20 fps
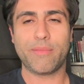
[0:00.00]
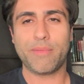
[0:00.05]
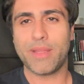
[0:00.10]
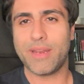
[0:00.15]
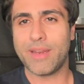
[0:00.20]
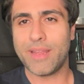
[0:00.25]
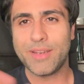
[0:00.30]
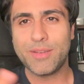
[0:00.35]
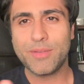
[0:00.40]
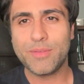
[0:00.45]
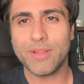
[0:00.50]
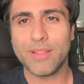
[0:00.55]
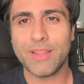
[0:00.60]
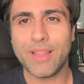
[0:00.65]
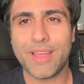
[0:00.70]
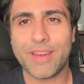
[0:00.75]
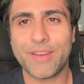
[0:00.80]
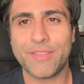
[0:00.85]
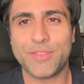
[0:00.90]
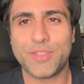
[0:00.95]
Man, I do a
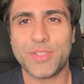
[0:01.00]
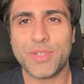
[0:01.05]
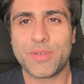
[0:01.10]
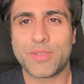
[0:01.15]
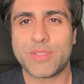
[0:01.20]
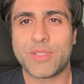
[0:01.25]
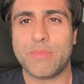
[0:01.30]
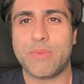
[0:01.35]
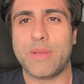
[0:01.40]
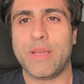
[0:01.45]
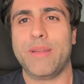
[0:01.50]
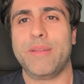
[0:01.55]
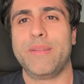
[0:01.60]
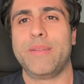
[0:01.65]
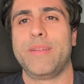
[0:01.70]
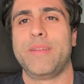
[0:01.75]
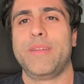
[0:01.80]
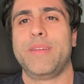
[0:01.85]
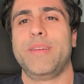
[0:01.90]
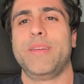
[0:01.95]
lot of jokes about